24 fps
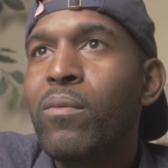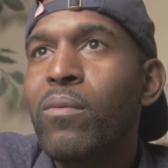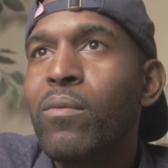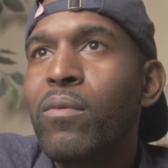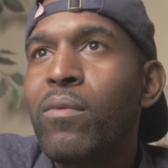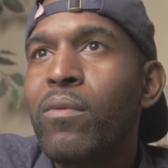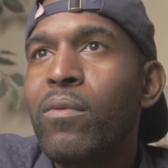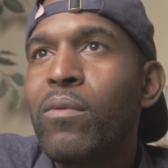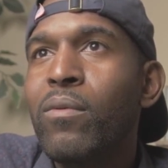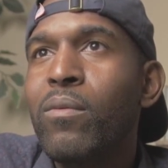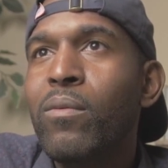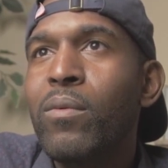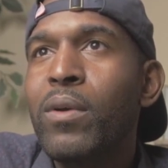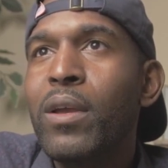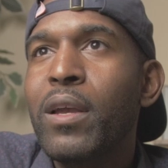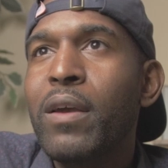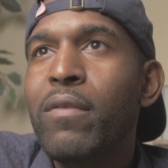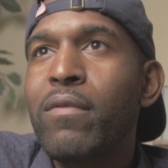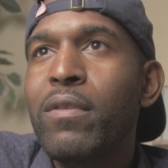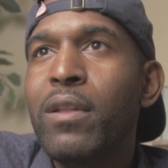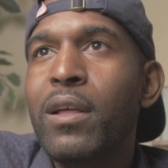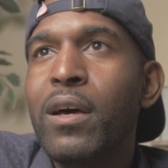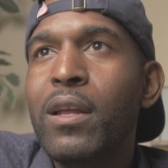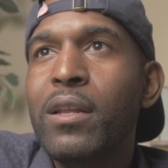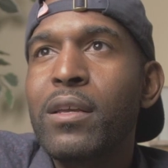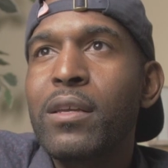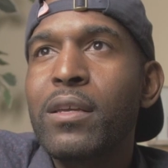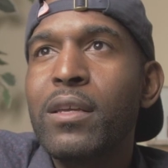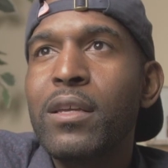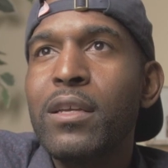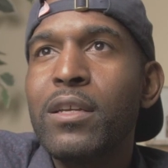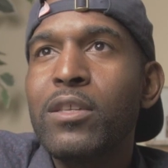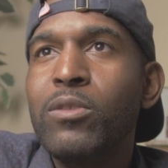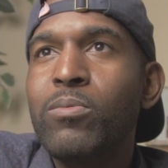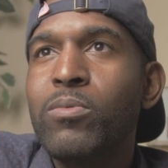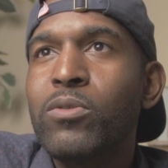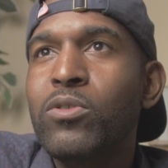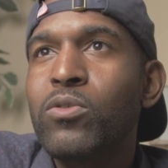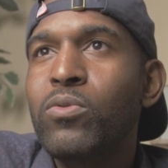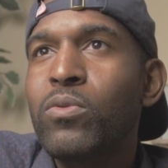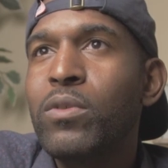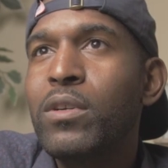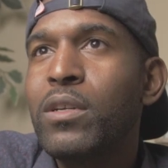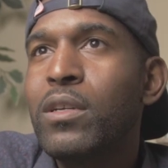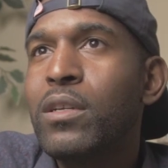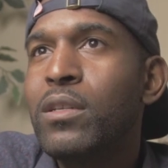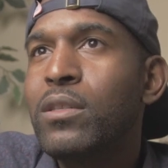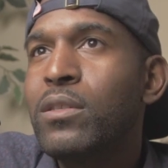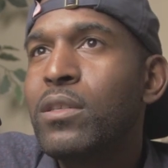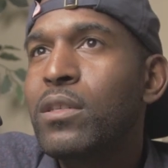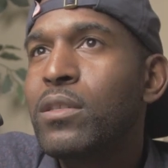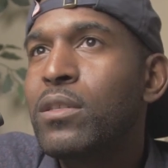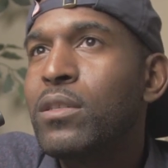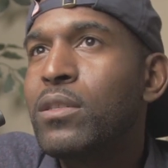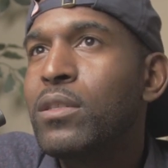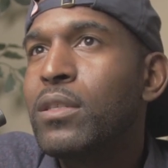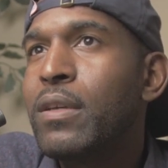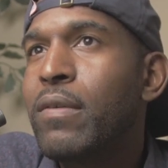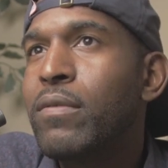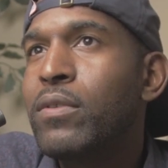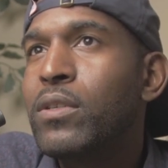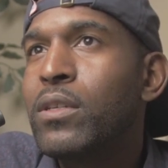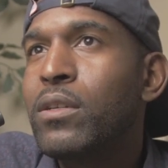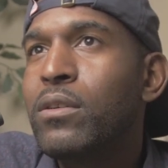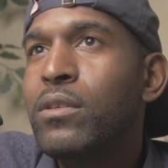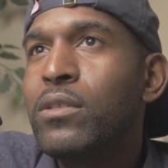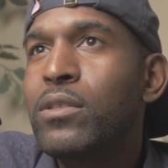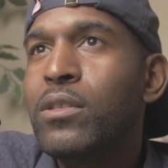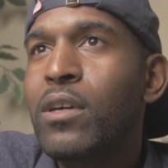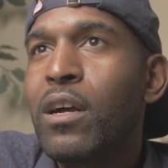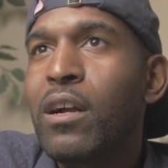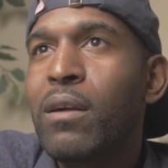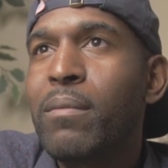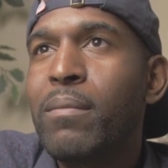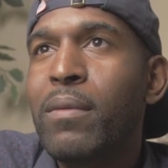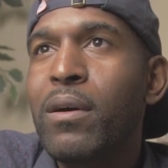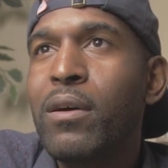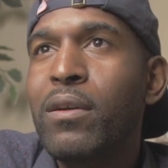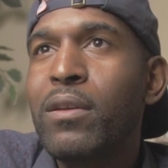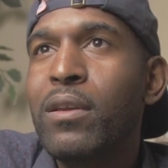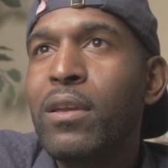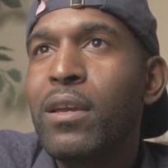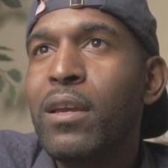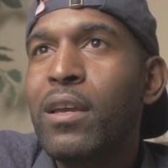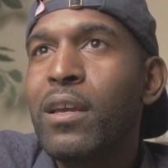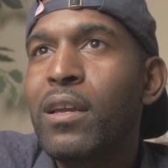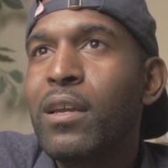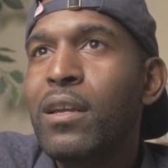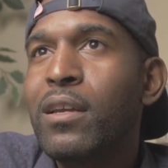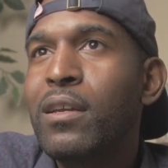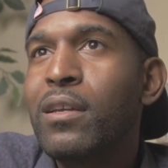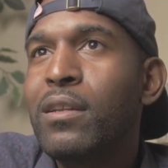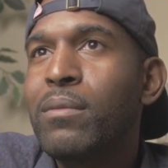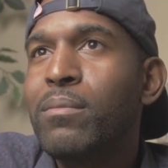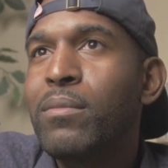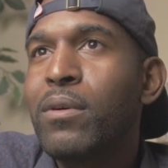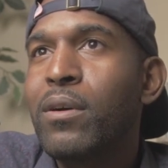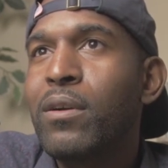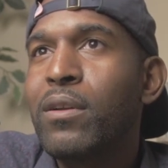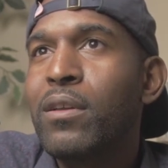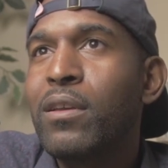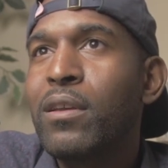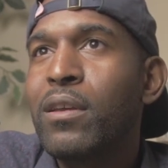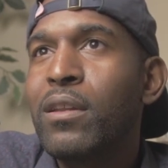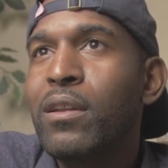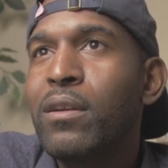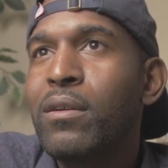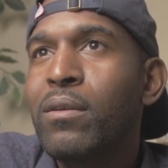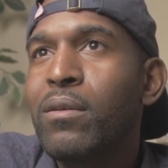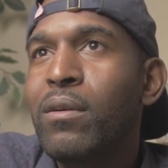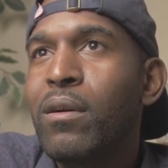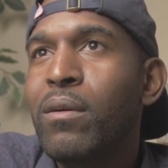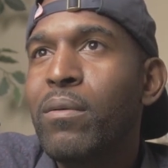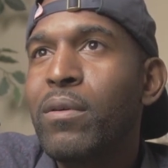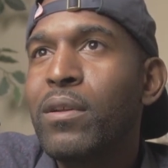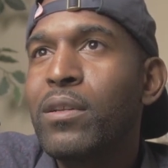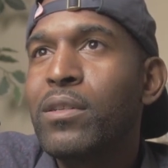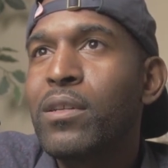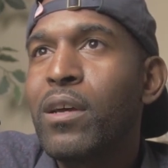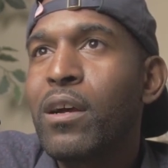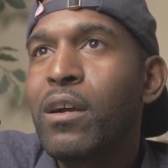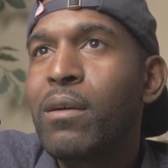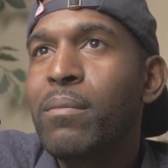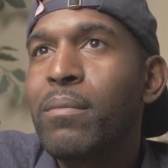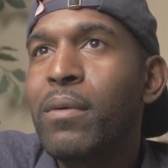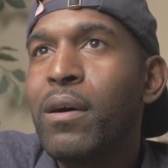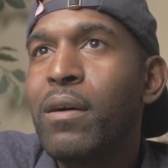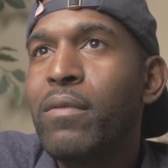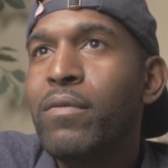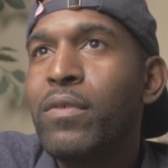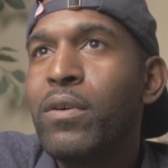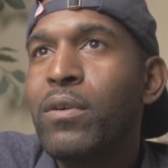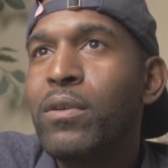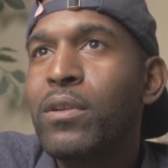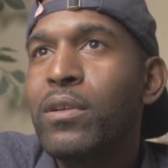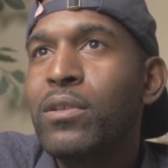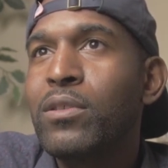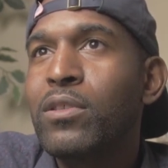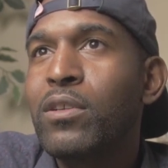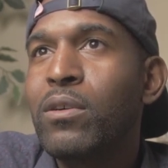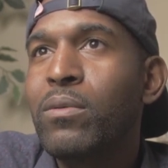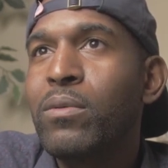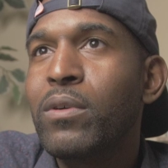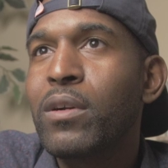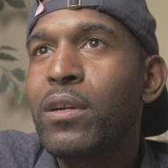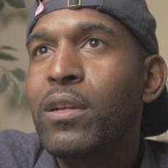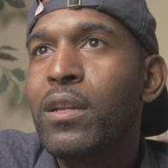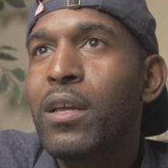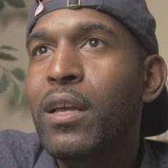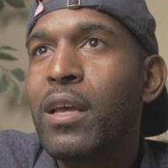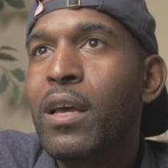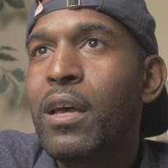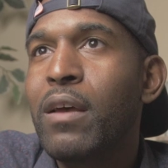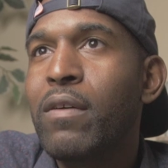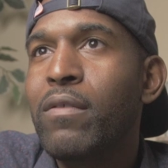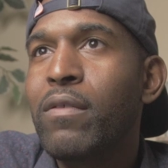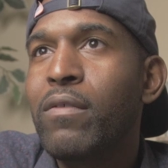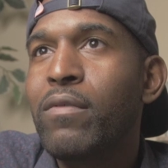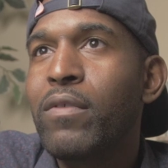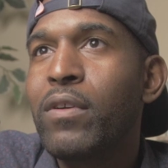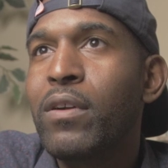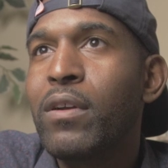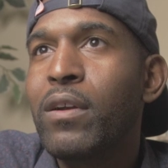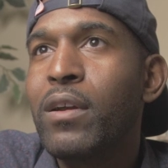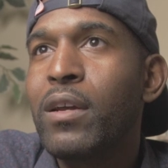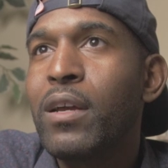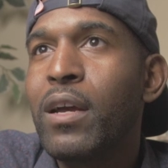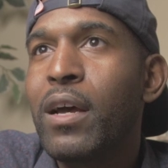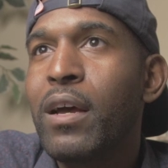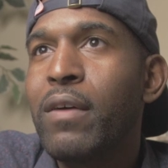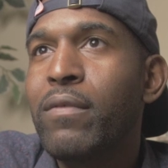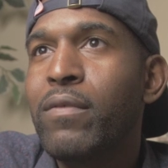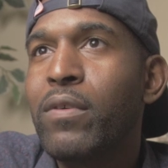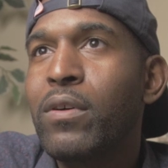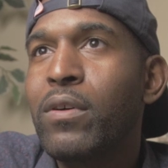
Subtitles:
You have a lot of kids between 16 and 17 only talking about Yang and Bernie, and they're already talking about voting, so we're going to have a very high voter.